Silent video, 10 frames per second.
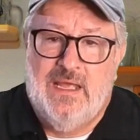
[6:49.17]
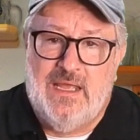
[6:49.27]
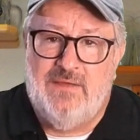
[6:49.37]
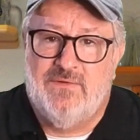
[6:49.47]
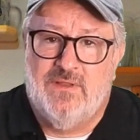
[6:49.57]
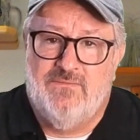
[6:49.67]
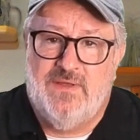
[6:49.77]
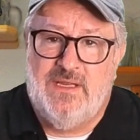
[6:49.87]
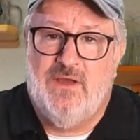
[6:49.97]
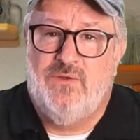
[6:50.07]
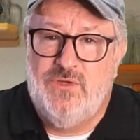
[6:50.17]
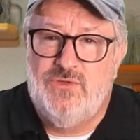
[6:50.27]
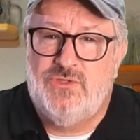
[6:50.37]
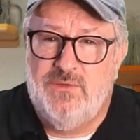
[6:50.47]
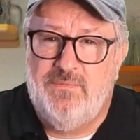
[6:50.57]
even on the video, you
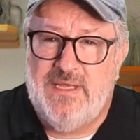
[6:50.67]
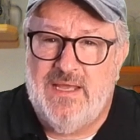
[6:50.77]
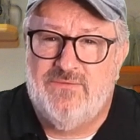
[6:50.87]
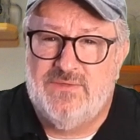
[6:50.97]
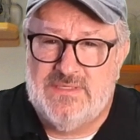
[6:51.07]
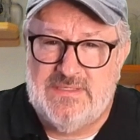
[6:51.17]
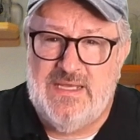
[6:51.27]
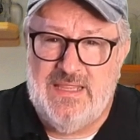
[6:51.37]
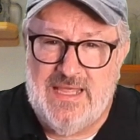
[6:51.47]
should be able to see